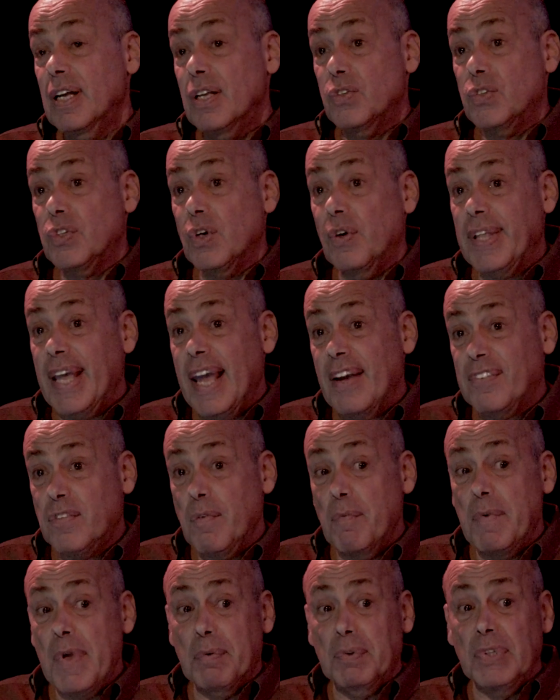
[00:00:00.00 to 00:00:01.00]
So they have
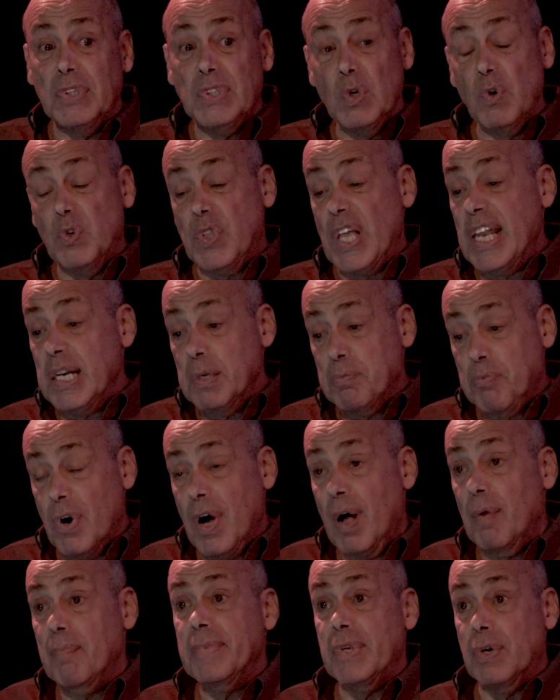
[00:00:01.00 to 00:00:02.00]
to be able to deal with any
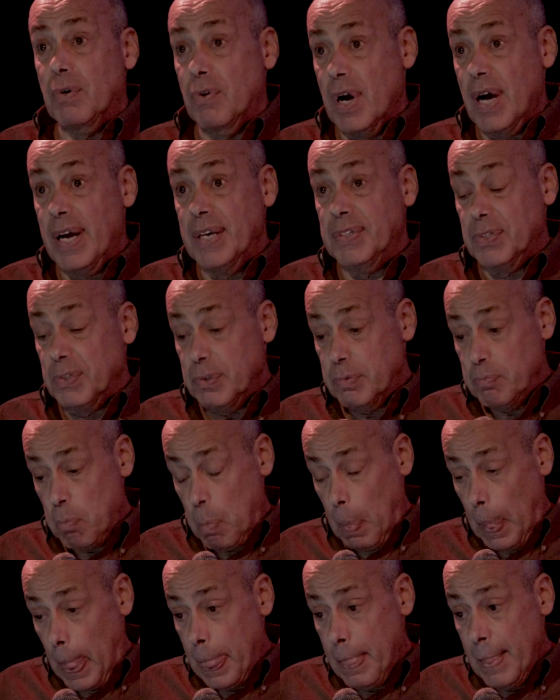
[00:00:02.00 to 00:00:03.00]
problem that arises.
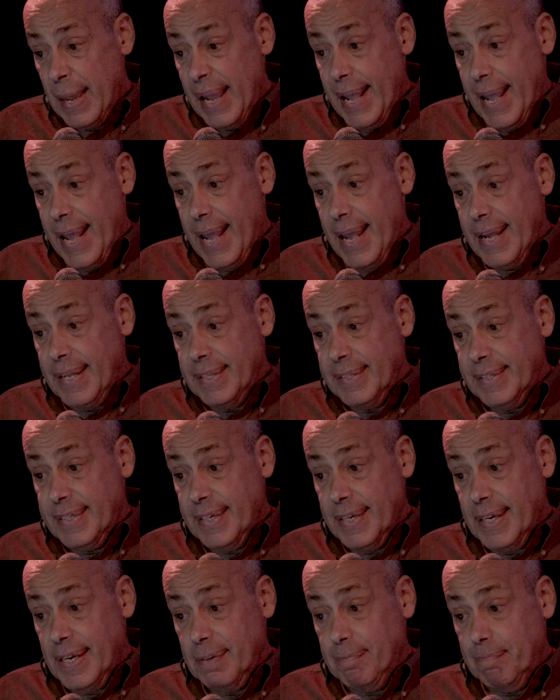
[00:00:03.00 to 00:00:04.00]
And
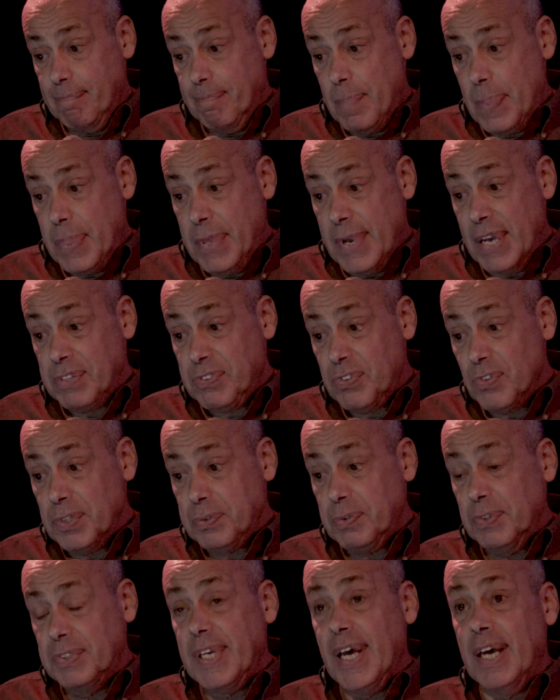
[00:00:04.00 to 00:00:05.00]
uh,
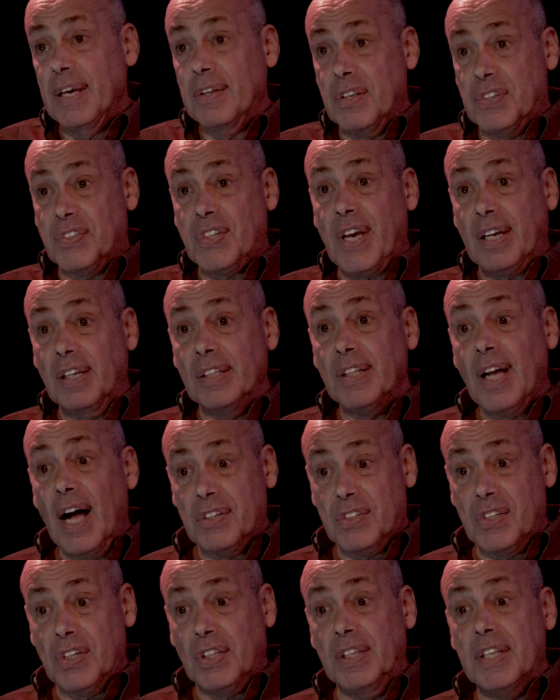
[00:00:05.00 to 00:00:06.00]
astronauts will tell you that
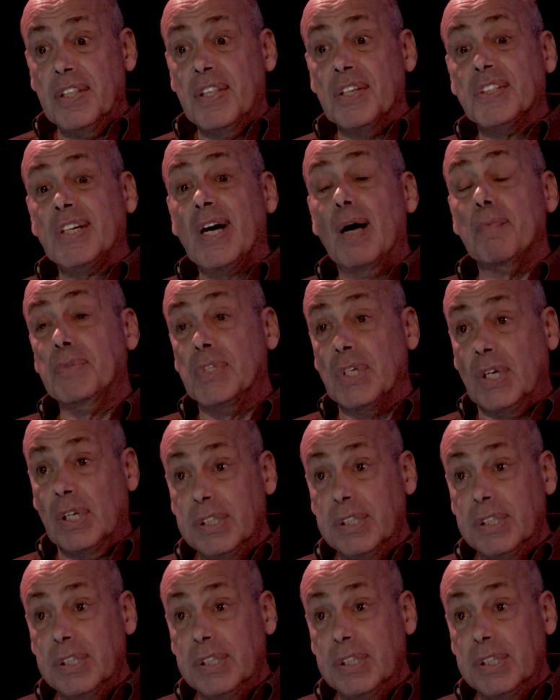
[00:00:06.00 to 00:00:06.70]
psychologically this comes the